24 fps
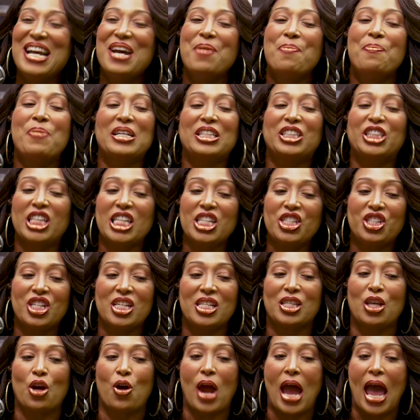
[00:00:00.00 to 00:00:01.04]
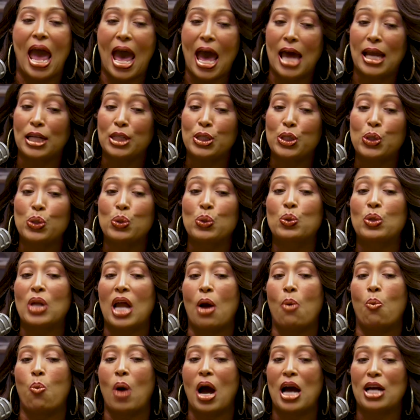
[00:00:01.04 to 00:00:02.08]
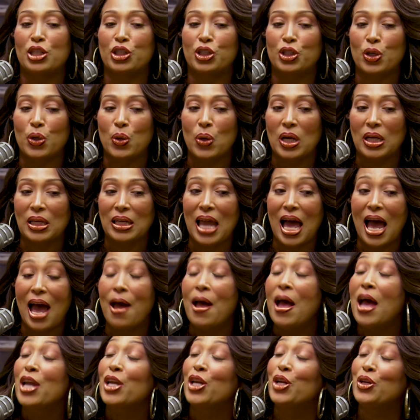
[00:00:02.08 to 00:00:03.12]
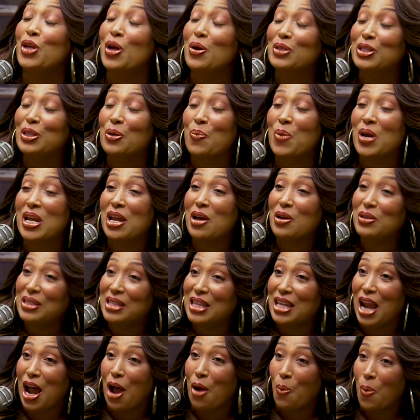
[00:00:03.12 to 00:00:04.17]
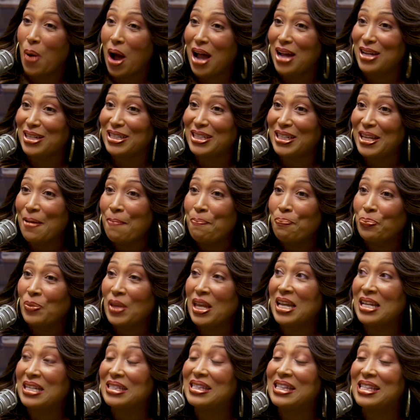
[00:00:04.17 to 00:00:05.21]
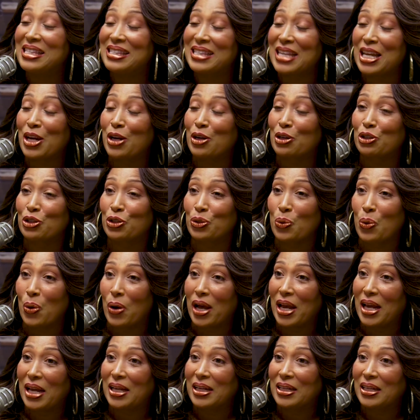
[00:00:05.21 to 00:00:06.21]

but she just, her attitude, I watched her a lot. You know, someone else that I watched is the singer Joy.